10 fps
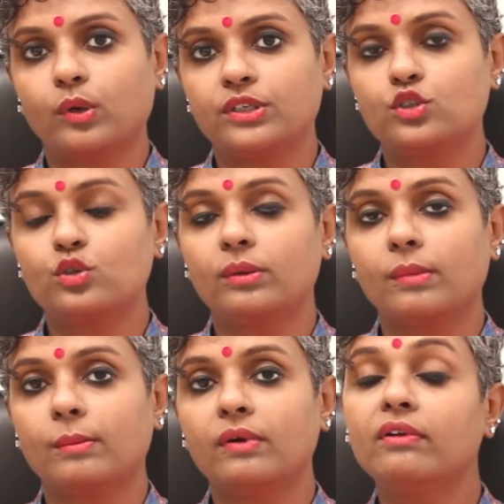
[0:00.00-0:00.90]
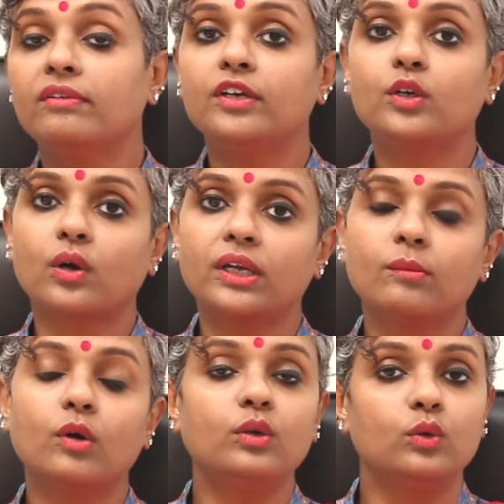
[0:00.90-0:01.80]
points to remember when we are talking
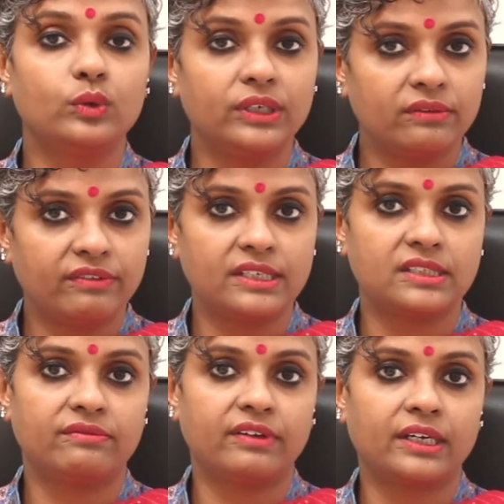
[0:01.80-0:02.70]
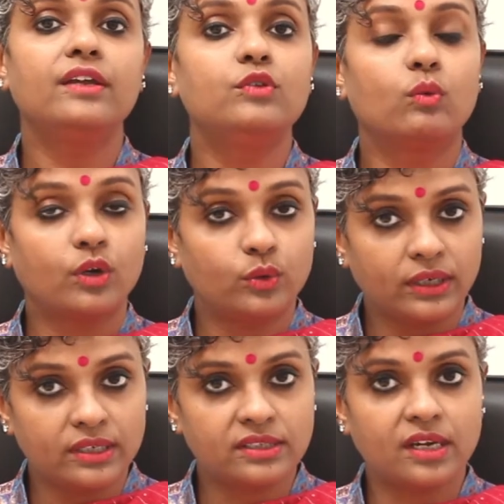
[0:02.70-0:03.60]
about luteal phase defect. If you want to
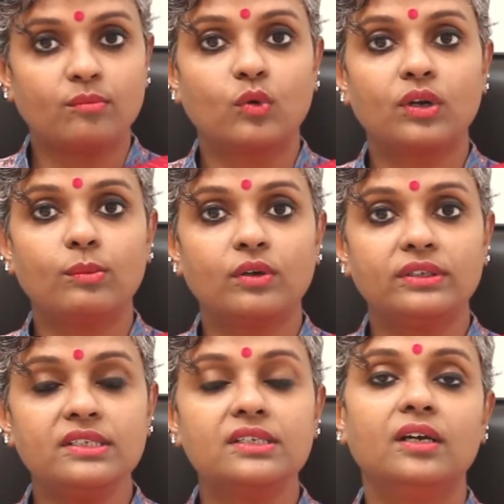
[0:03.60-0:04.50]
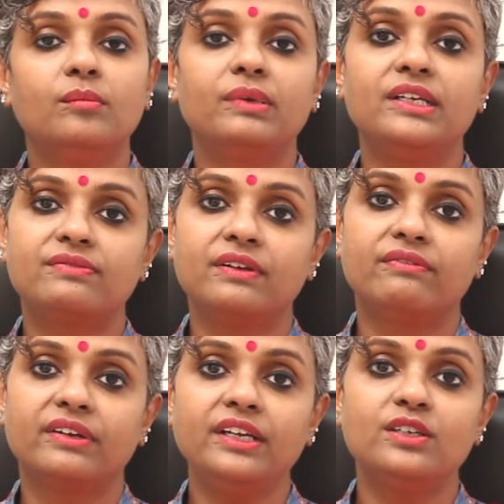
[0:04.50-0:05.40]
understand more about this, please
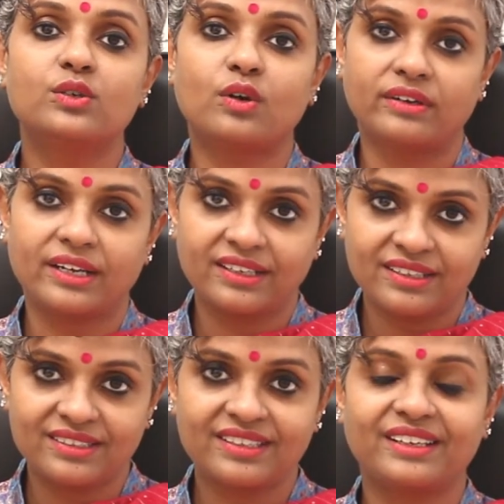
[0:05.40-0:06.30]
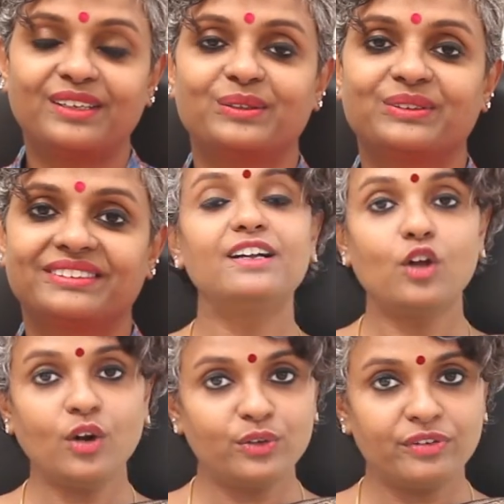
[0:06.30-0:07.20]
feel free to contact us. Thank you. A
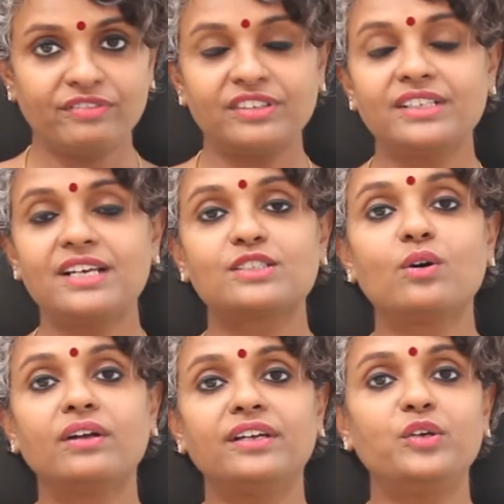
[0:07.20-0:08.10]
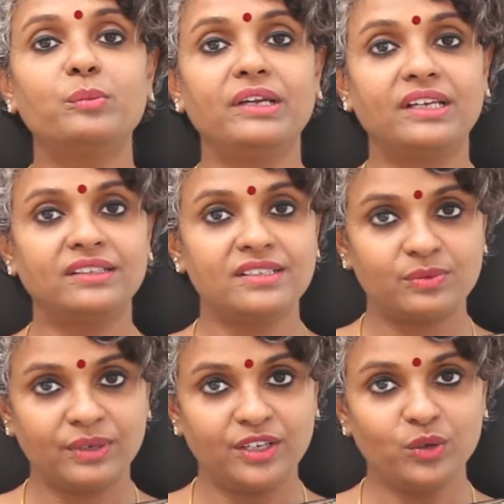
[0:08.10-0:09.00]
lot of effort has gone into making this
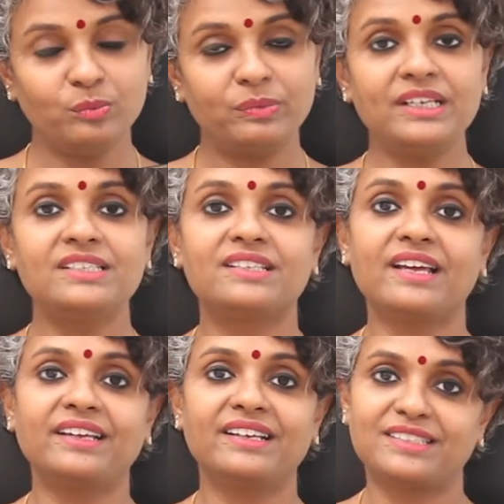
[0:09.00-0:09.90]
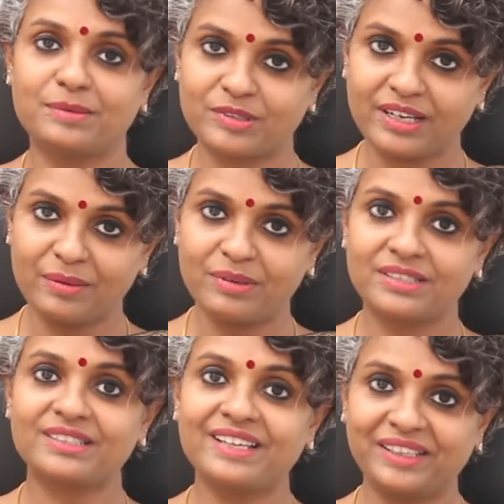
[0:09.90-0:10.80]
video. Please like and subscribe
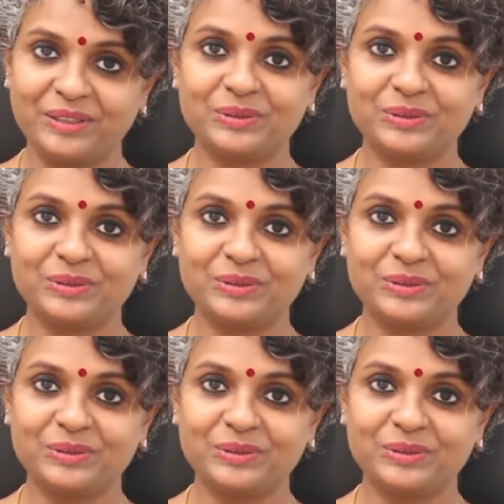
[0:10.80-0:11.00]
us. Thank